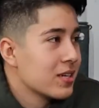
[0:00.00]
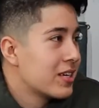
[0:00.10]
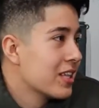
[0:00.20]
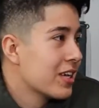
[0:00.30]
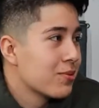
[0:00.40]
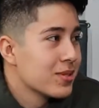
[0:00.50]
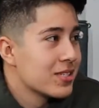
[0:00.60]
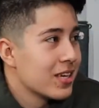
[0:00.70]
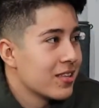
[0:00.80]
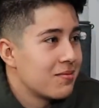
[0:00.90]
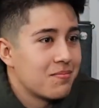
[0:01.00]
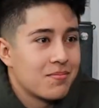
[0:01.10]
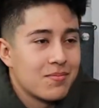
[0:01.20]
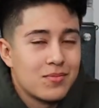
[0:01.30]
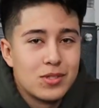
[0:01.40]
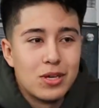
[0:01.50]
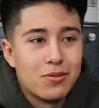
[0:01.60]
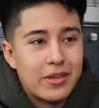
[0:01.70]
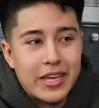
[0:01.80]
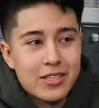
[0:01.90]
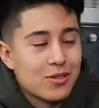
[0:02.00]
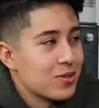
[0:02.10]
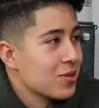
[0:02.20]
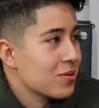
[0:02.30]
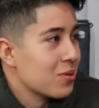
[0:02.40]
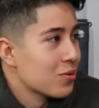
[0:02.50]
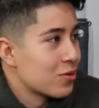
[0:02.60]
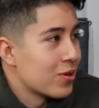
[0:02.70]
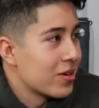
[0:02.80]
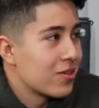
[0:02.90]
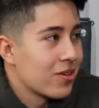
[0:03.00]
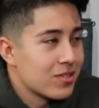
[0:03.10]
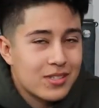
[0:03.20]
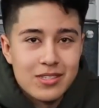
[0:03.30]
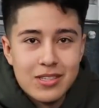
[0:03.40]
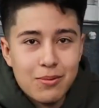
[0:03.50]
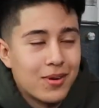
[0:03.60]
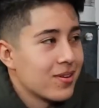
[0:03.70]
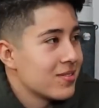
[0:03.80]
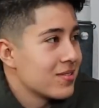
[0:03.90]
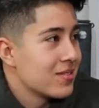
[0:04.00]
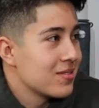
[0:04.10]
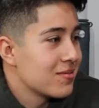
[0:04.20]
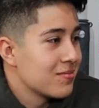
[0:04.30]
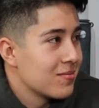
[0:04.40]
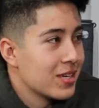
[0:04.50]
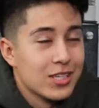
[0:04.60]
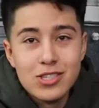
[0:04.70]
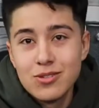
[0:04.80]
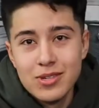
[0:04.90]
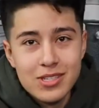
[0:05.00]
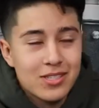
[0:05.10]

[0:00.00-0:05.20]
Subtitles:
Again, like we said, don't cancel your old credit cards because they want history.